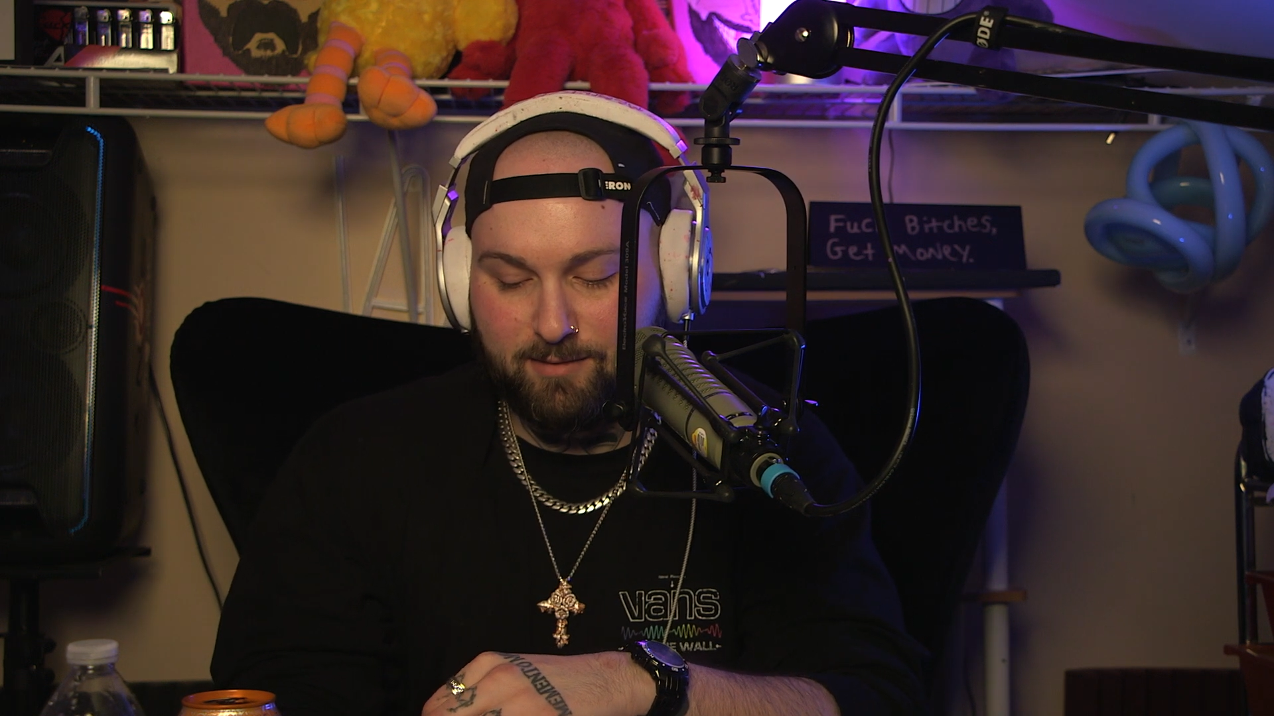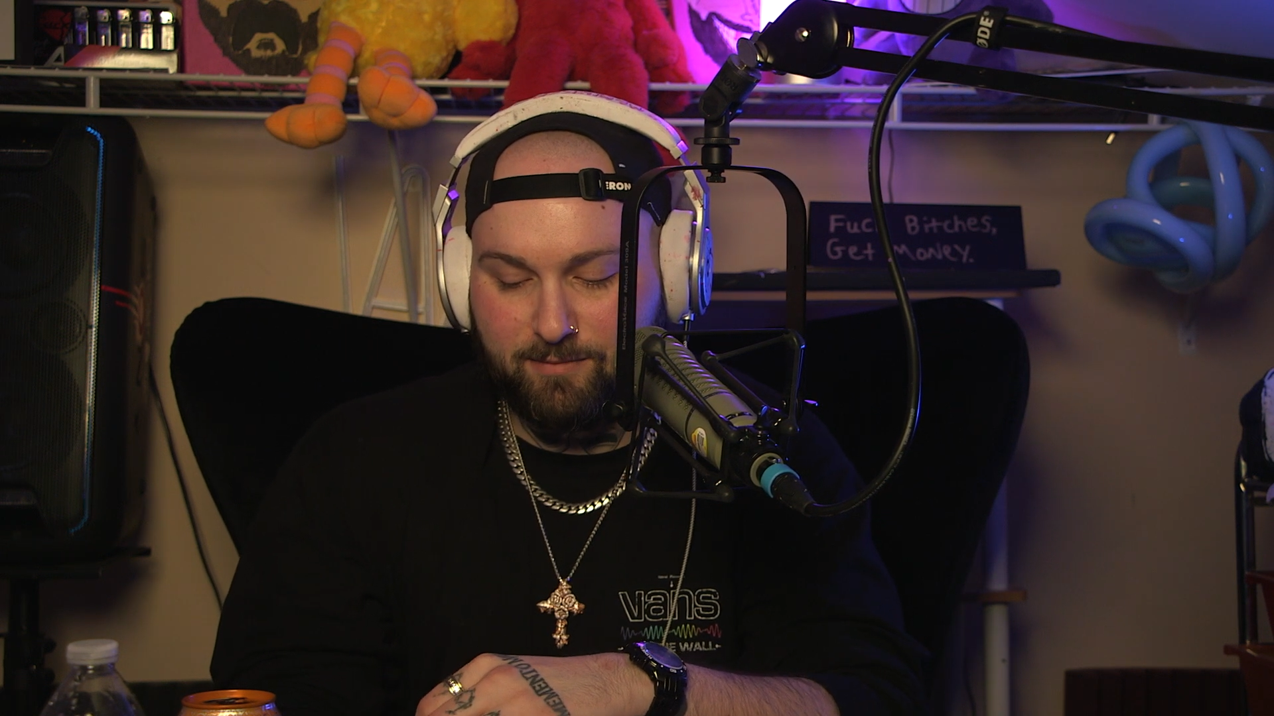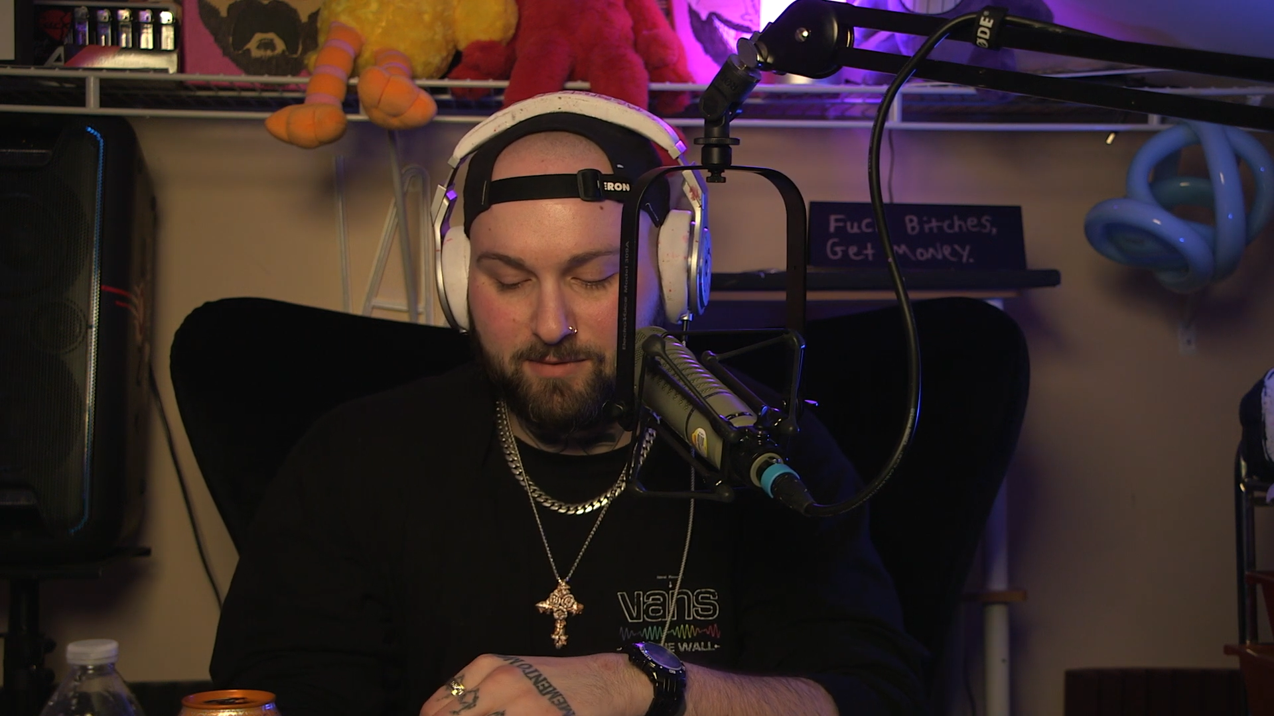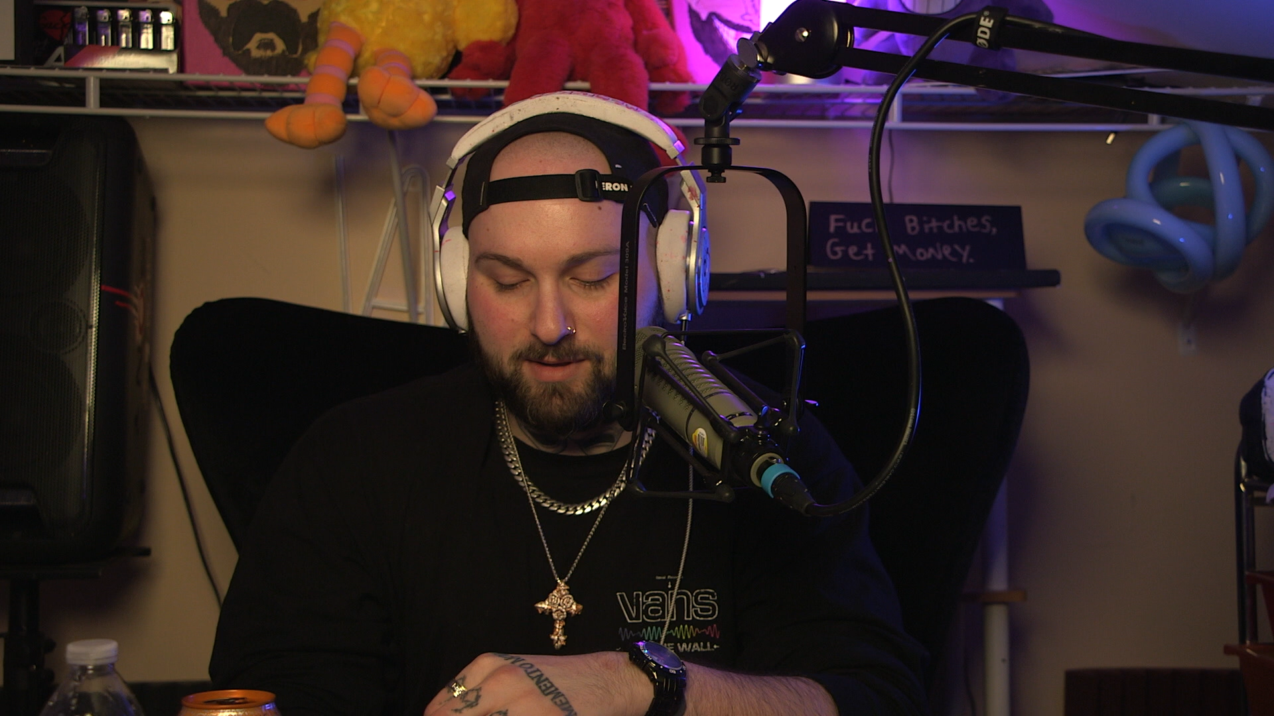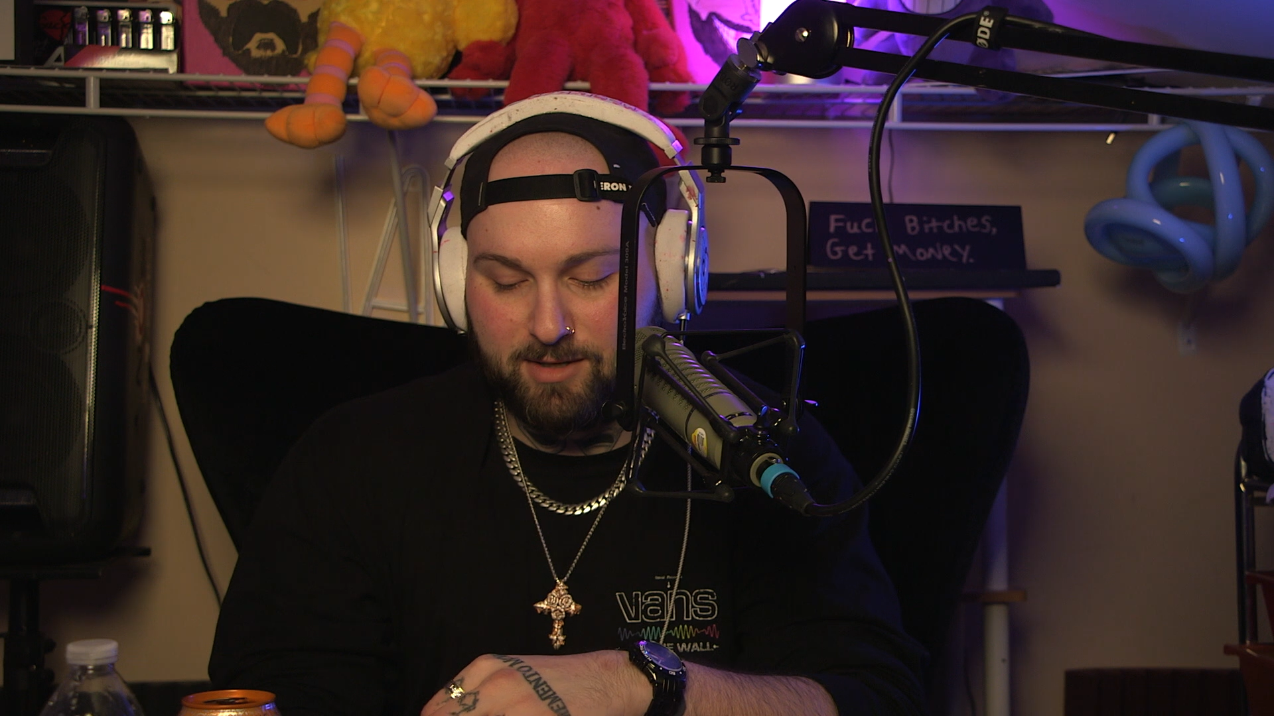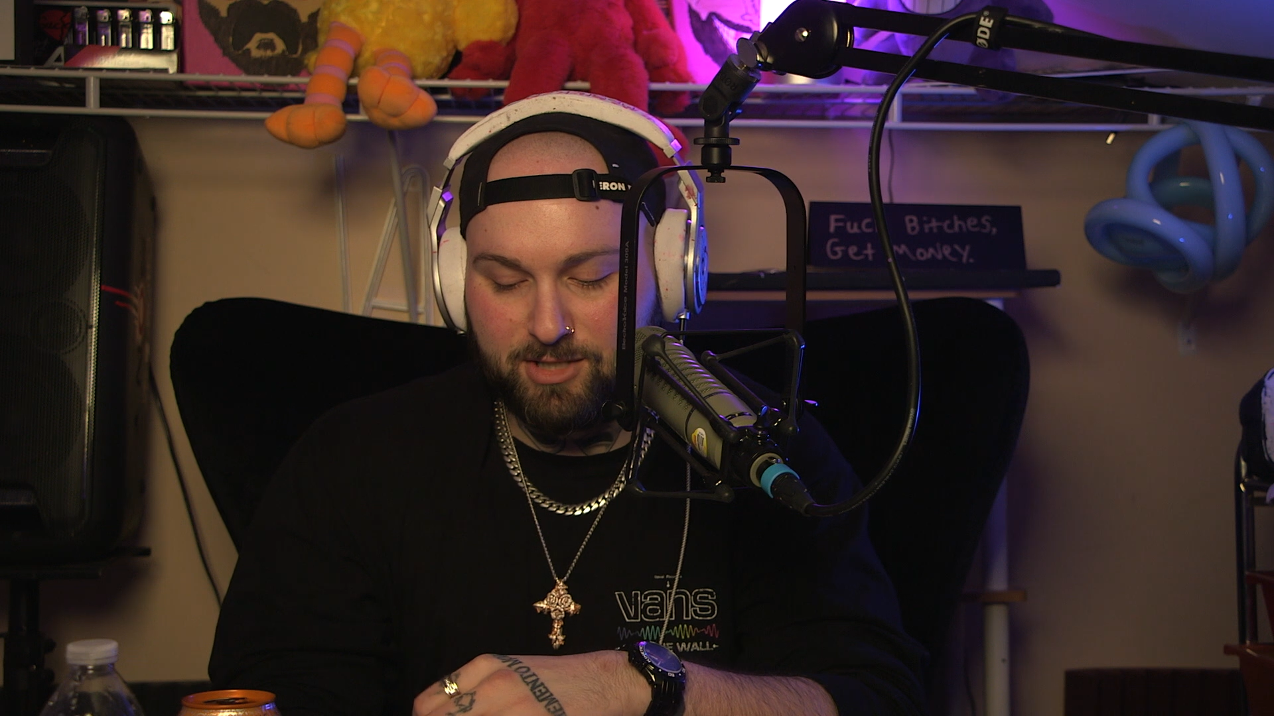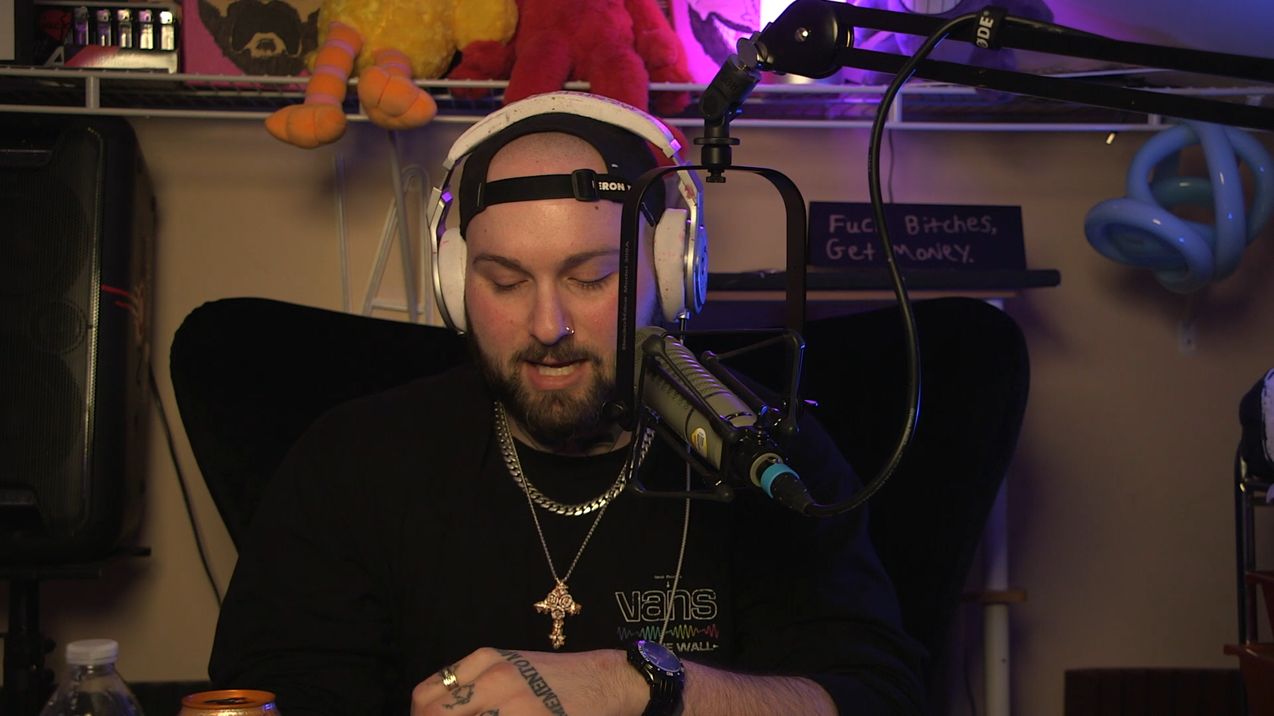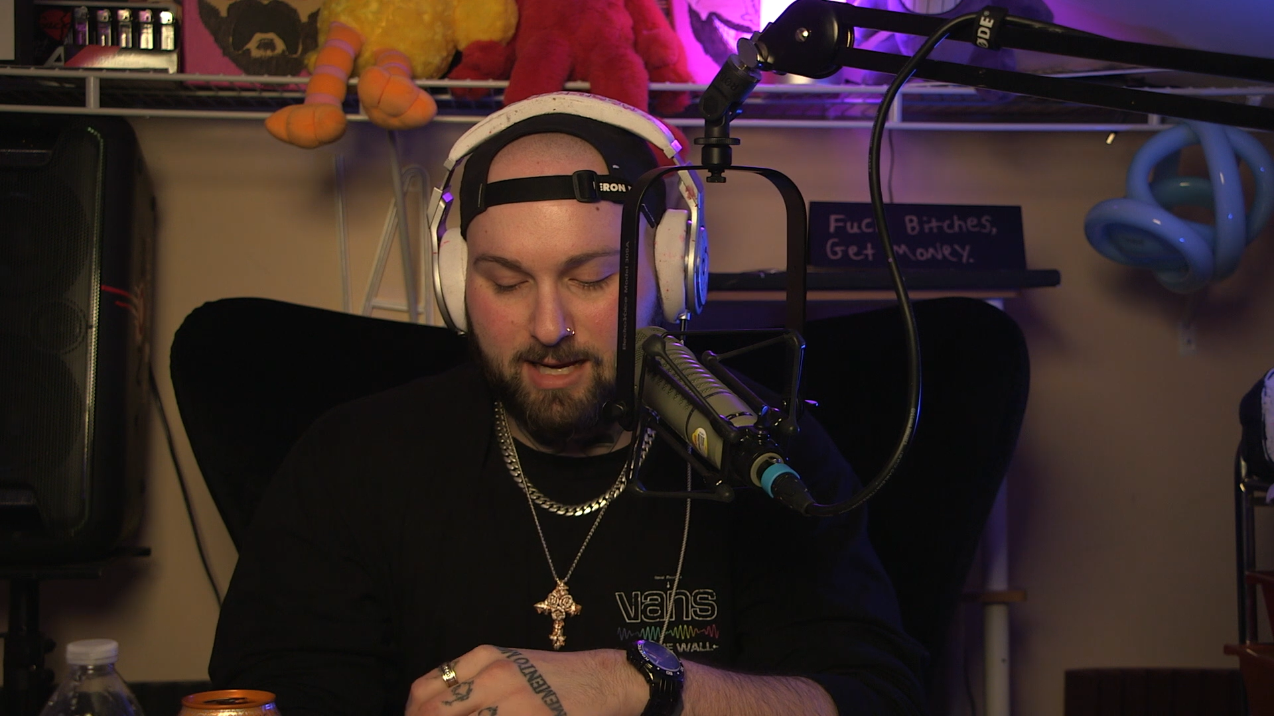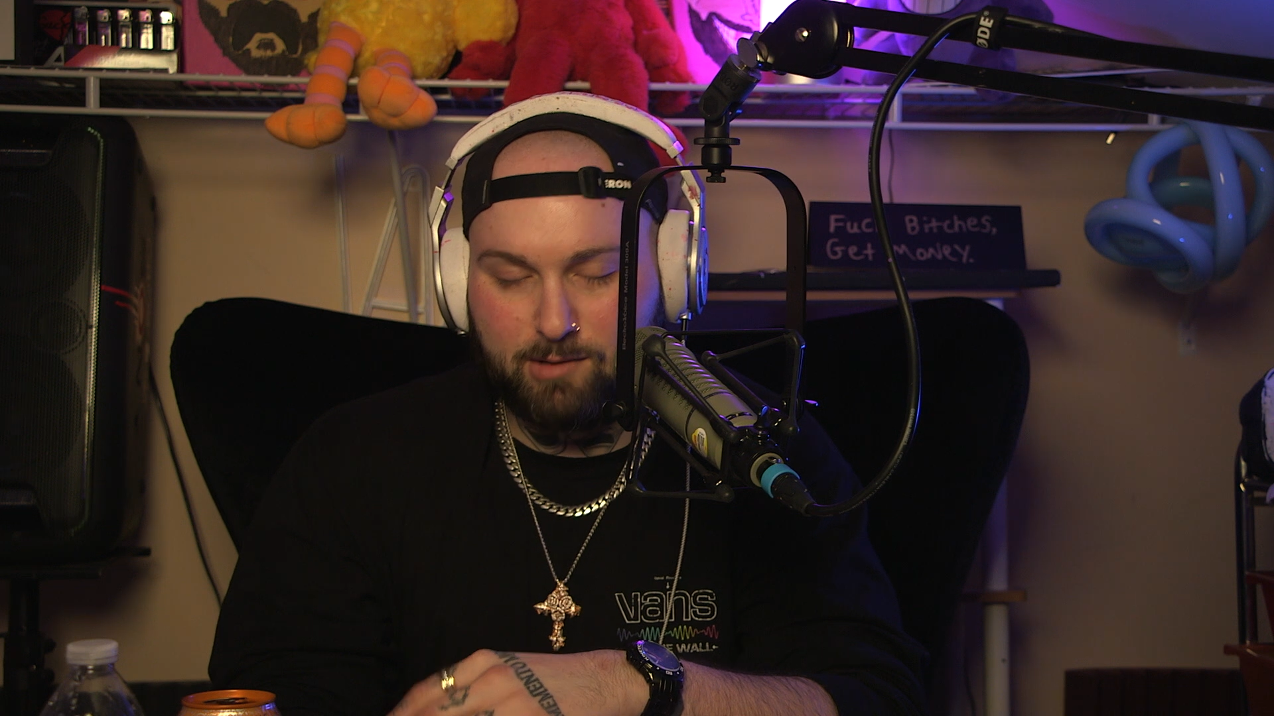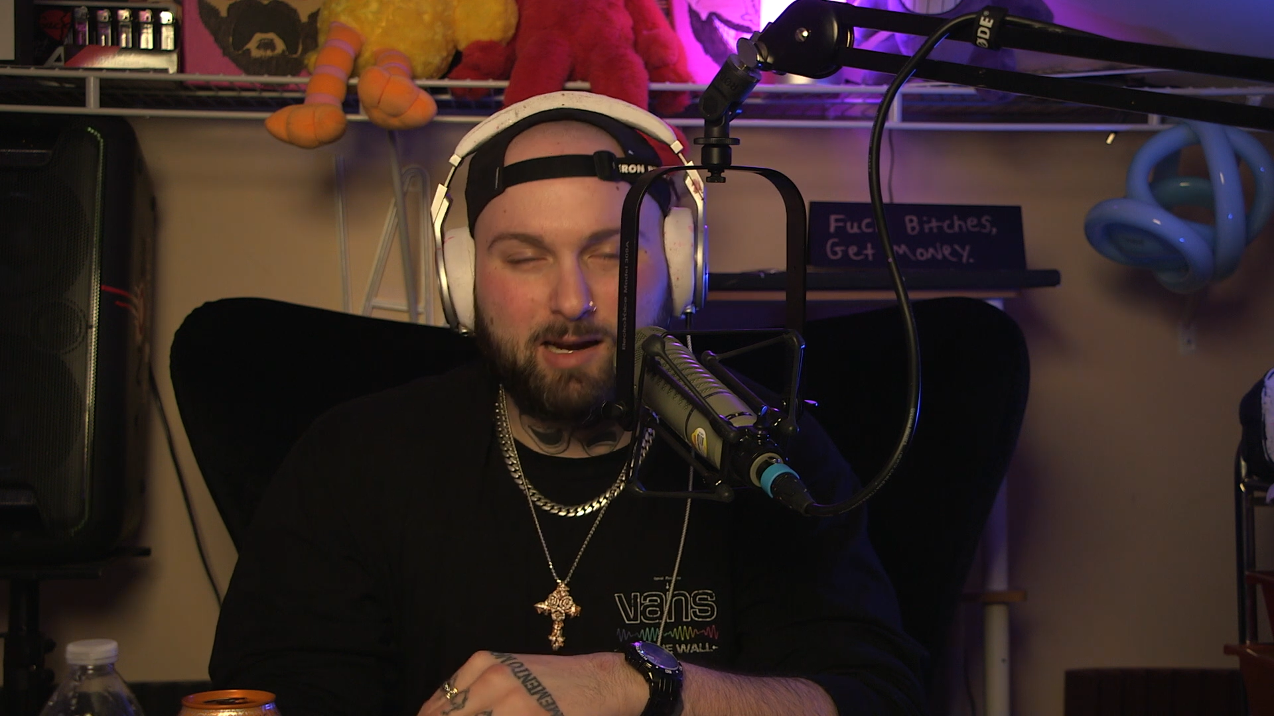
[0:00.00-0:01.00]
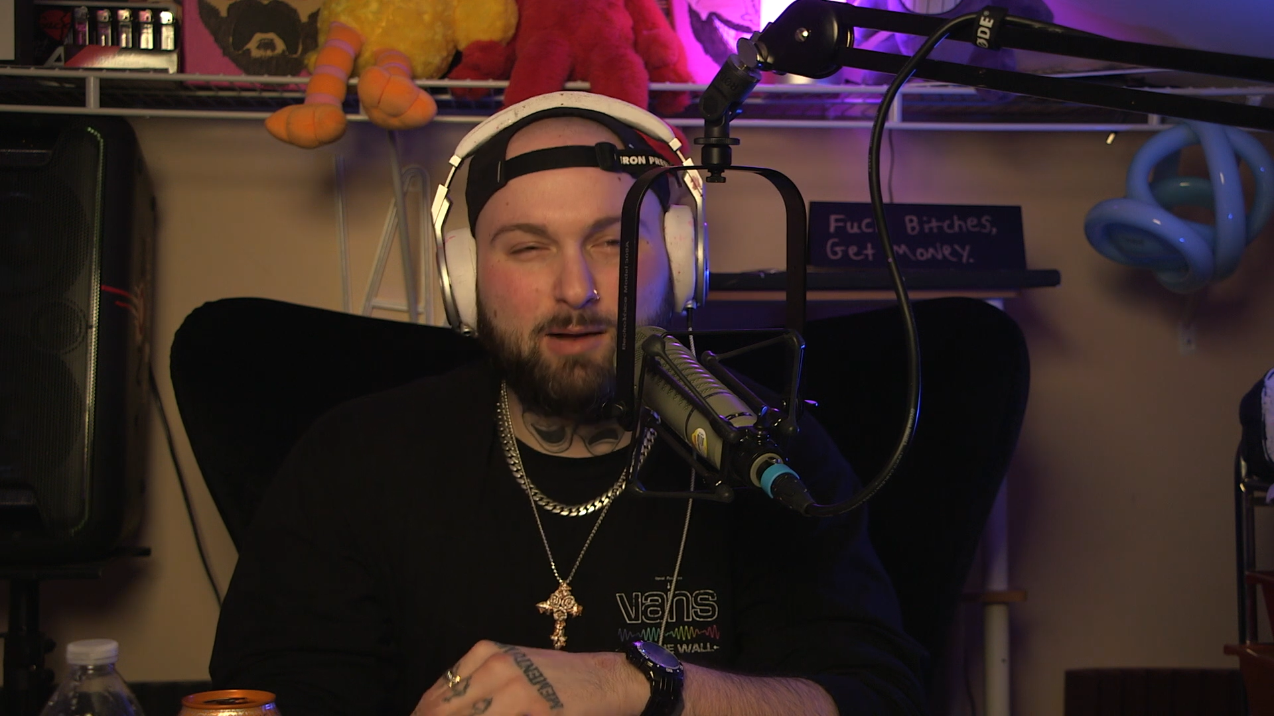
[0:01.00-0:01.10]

for the shotgun round,